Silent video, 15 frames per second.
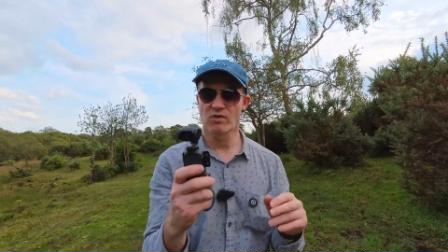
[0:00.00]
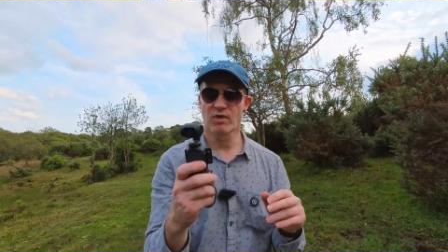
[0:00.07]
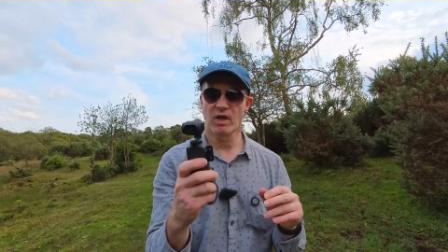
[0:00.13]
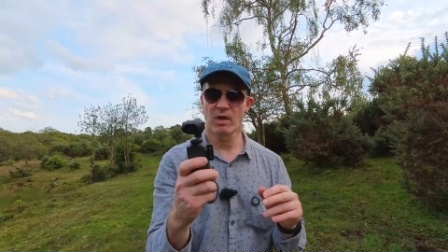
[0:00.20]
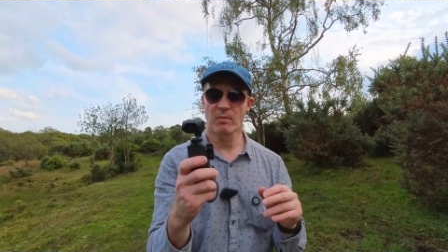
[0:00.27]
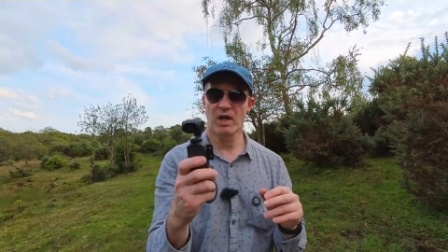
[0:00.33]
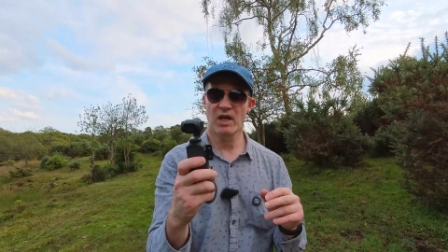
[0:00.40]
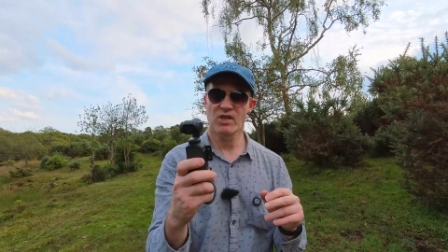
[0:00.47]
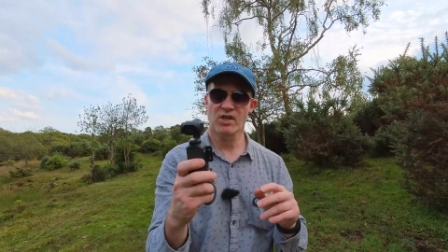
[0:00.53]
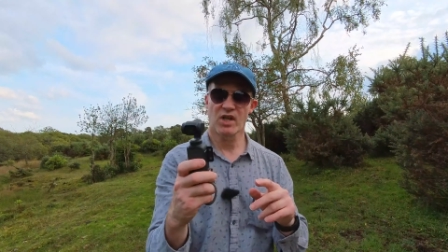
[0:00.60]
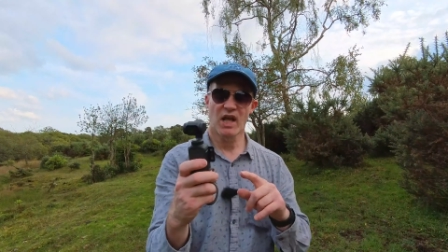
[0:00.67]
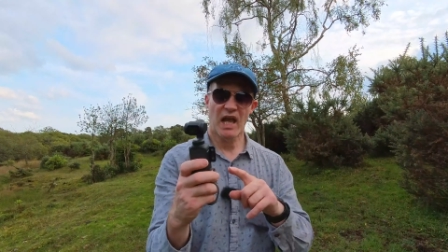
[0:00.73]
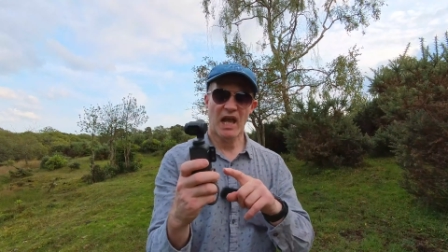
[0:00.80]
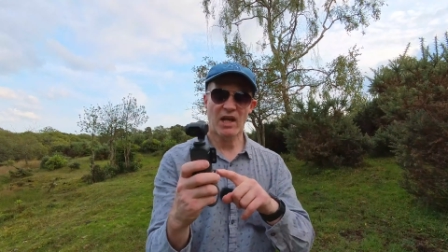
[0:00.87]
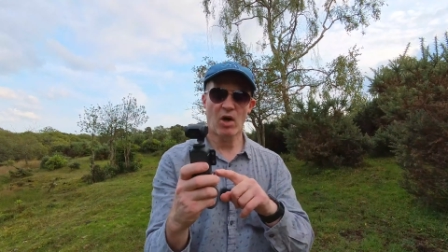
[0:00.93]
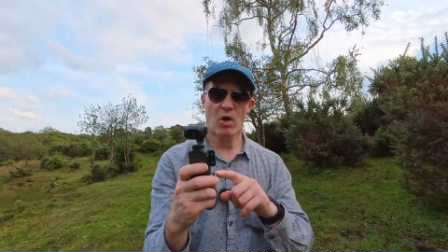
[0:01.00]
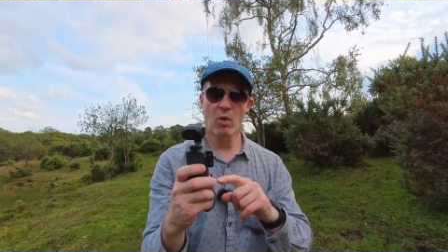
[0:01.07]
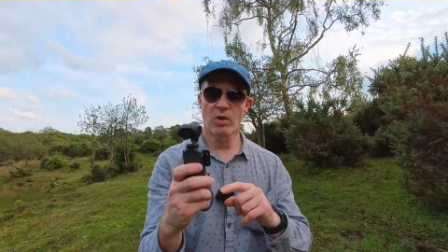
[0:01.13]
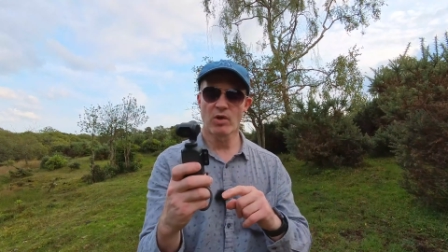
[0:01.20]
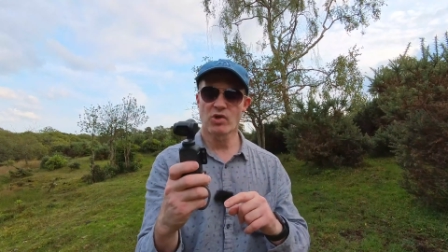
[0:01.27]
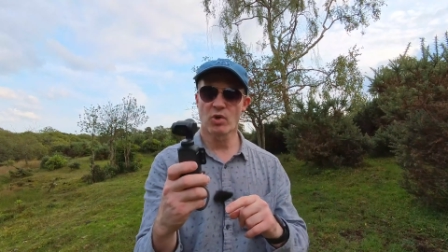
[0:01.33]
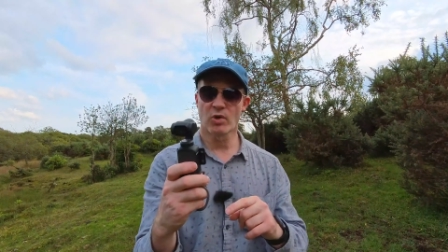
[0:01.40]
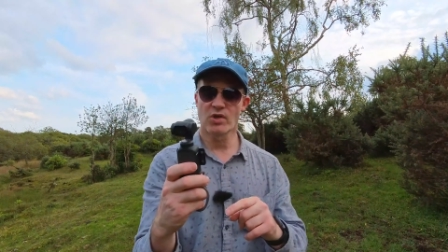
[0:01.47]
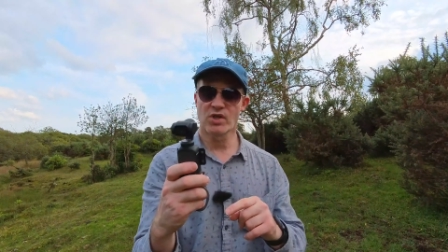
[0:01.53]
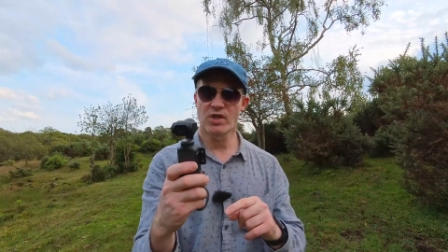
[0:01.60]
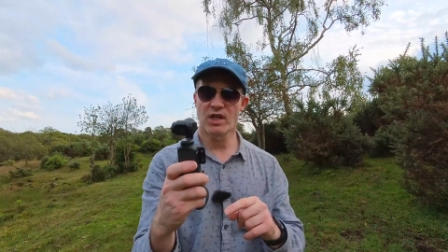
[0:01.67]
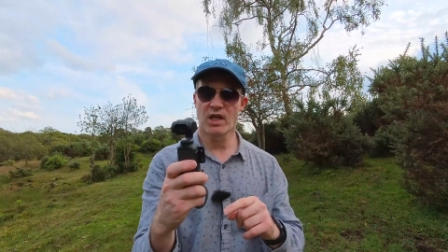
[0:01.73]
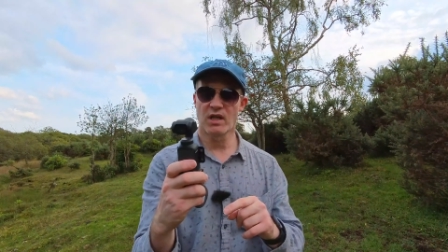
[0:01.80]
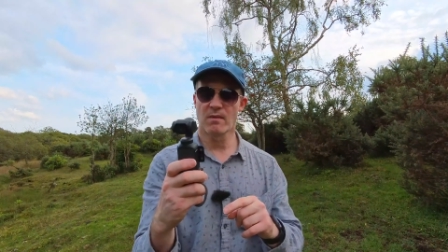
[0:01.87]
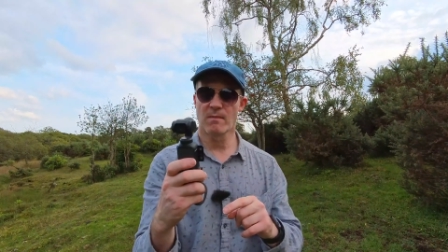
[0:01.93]
So if I press and hold the
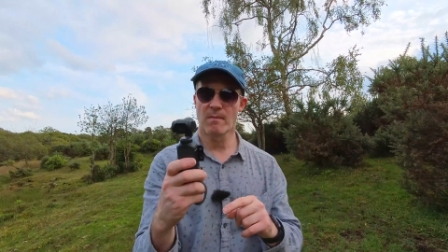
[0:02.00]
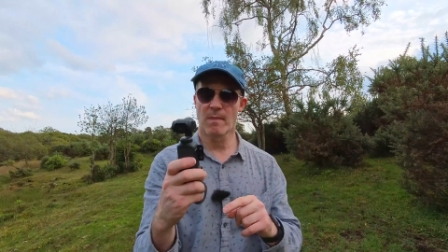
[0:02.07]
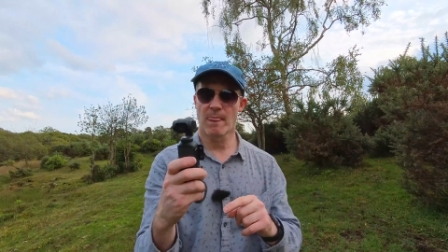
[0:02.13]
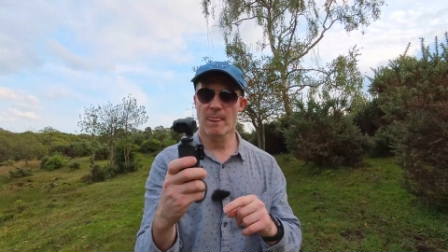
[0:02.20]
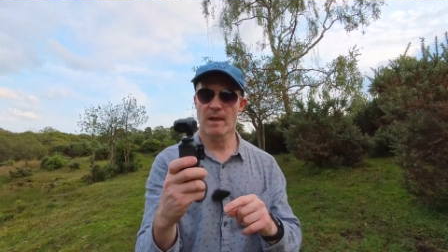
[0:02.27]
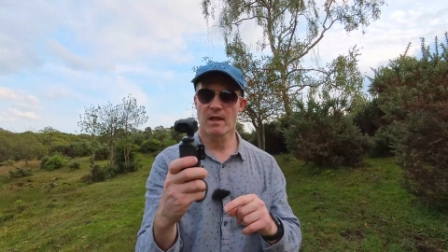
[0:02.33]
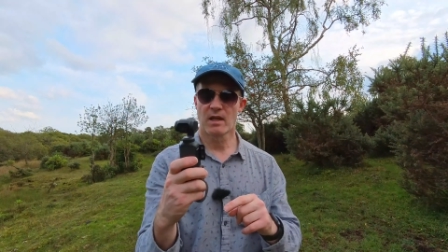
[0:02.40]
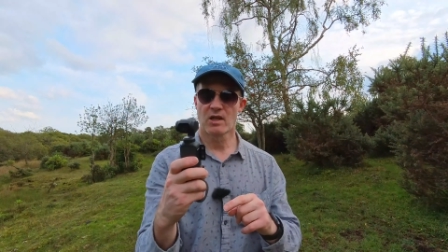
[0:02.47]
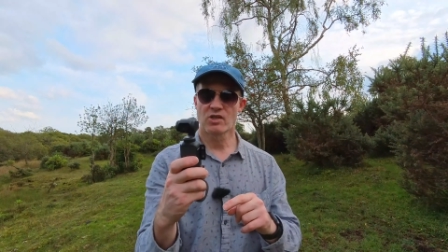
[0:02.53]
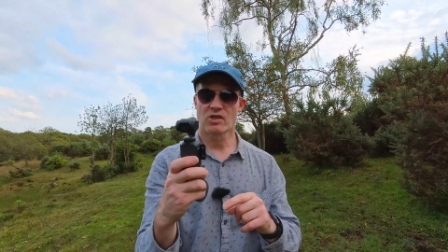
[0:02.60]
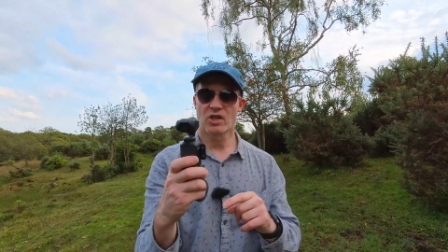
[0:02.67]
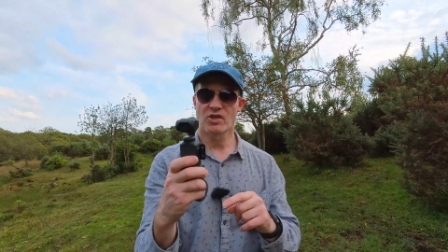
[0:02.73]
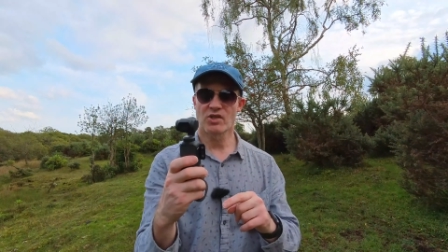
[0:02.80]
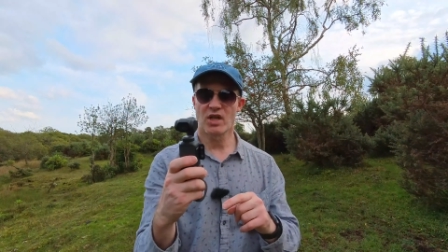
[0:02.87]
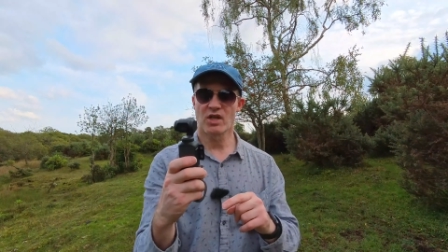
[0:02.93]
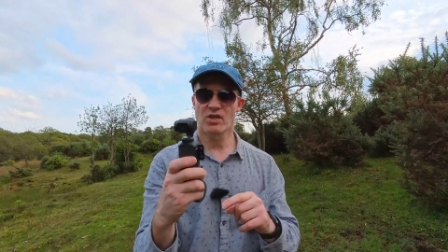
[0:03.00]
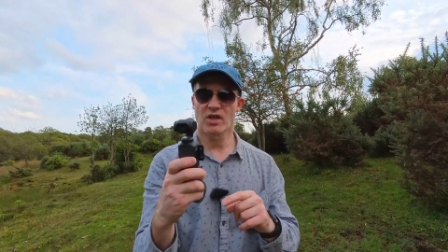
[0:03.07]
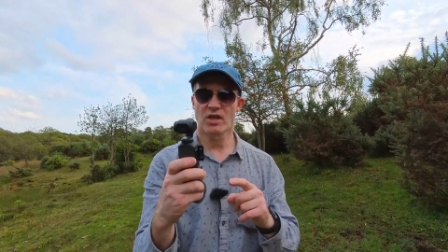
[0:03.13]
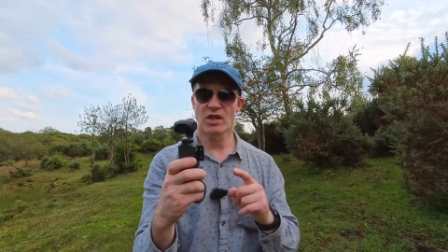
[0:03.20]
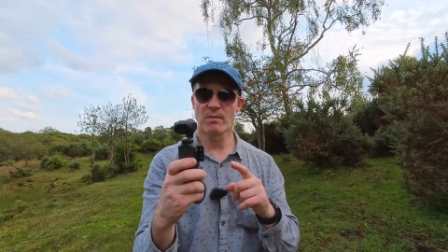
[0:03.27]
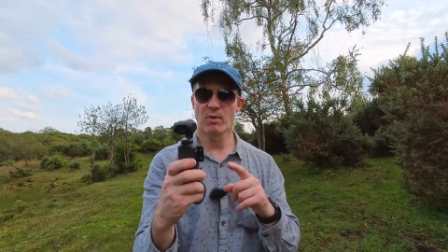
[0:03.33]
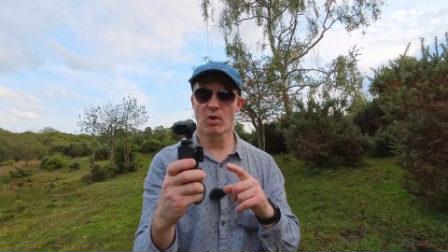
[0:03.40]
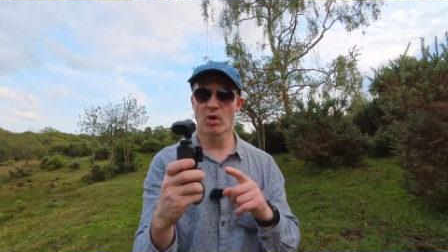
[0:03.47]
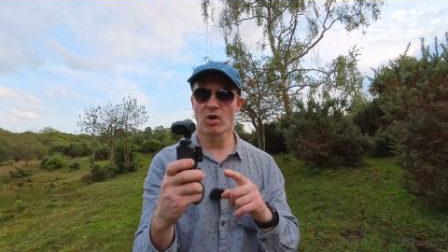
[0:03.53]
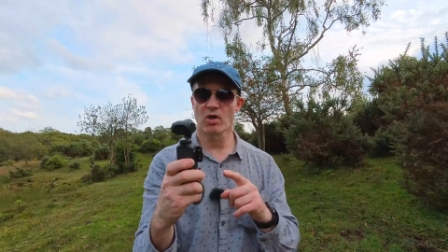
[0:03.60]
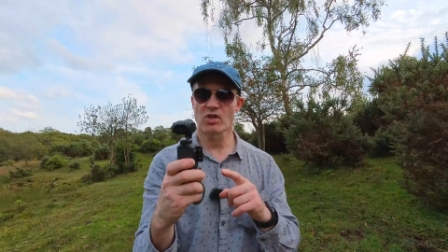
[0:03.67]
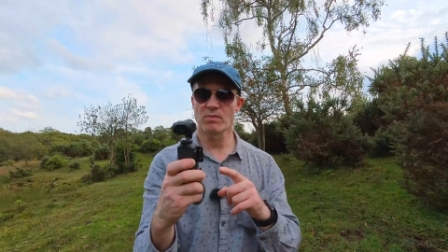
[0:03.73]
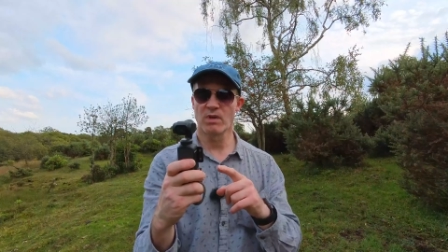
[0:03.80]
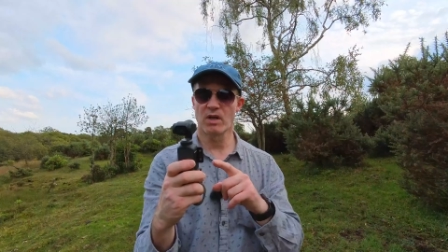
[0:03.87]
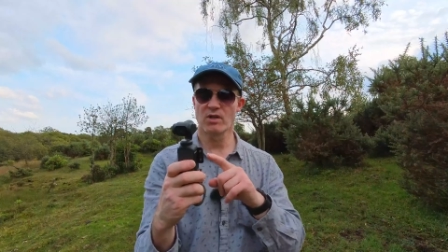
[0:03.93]
joystick in, so it says gimbal locked